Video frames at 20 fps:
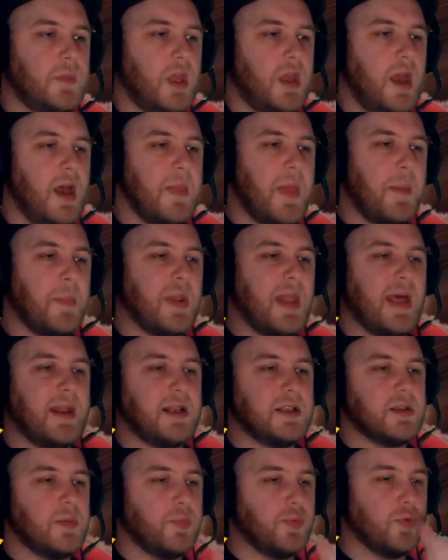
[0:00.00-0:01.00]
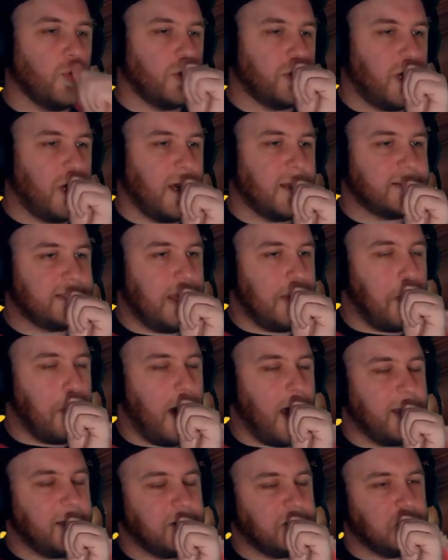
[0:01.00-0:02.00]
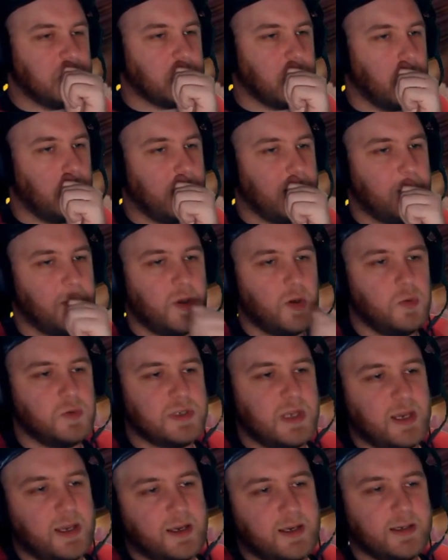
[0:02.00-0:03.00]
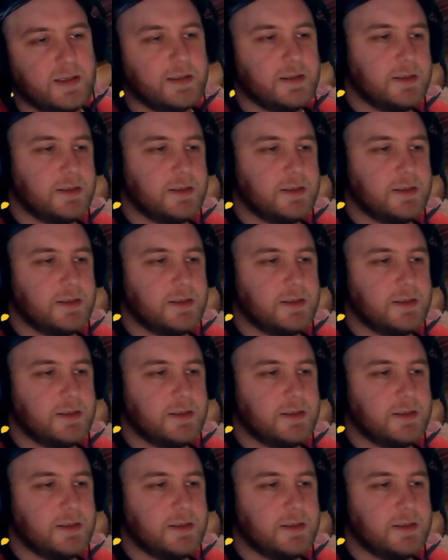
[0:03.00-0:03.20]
And they're planning to broadcast their mind-controlling music.